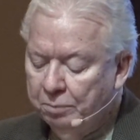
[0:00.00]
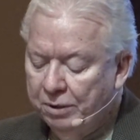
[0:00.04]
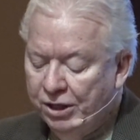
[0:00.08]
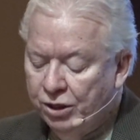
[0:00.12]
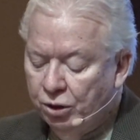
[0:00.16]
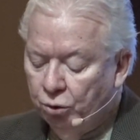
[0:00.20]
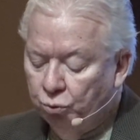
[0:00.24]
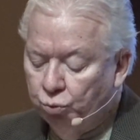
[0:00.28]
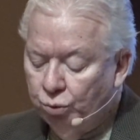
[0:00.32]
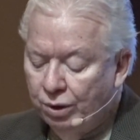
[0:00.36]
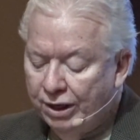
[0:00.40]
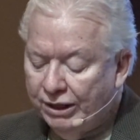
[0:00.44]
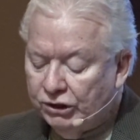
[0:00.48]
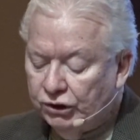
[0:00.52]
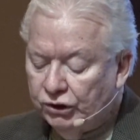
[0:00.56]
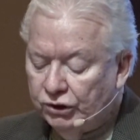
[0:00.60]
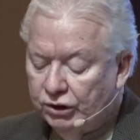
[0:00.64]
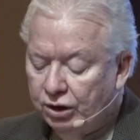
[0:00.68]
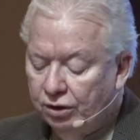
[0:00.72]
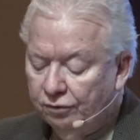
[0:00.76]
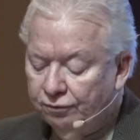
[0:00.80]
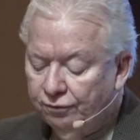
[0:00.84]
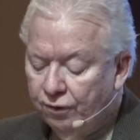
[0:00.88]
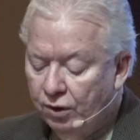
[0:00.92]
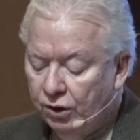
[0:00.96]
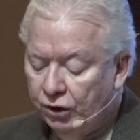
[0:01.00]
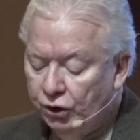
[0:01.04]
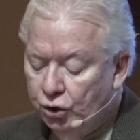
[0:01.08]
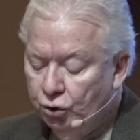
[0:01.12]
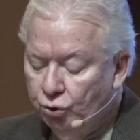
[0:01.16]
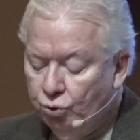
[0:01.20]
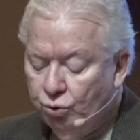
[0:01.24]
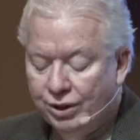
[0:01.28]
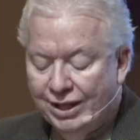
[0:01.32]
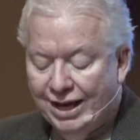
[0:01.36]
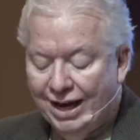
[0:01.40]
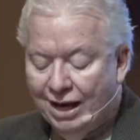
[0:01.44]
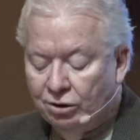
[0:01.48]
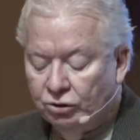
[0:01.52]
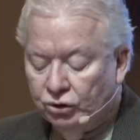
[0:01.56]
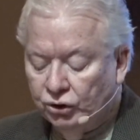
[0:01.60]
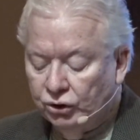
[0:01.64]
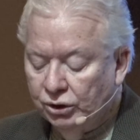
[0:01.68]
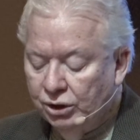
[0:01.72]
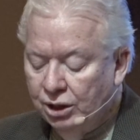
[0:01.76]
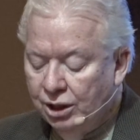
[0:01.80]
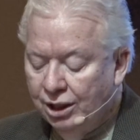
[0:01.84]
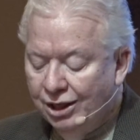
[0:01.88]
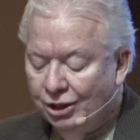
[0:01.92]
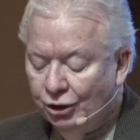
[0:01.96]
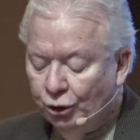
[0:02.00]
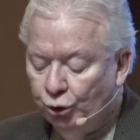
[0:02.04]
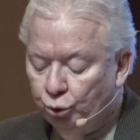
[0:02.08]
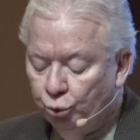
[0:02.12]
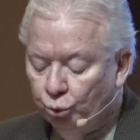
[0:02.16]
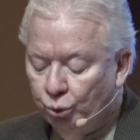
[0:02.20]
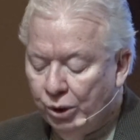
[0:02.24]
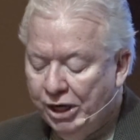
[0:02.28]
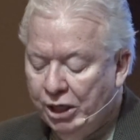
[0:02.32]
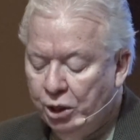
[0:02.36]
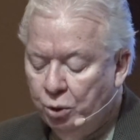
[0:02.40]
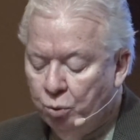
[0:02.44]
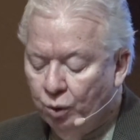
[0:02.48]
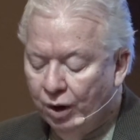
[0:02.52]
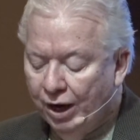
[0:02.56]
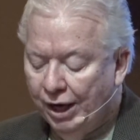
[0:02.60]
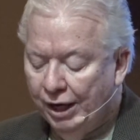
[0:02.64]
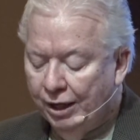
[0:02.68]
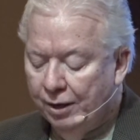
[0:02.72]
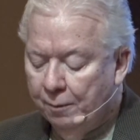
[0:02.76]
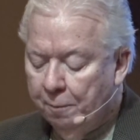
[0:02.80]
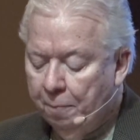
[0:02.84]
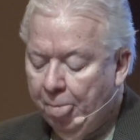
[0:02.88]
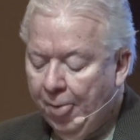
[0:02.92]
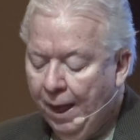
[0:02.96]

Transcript: May the rest of 2021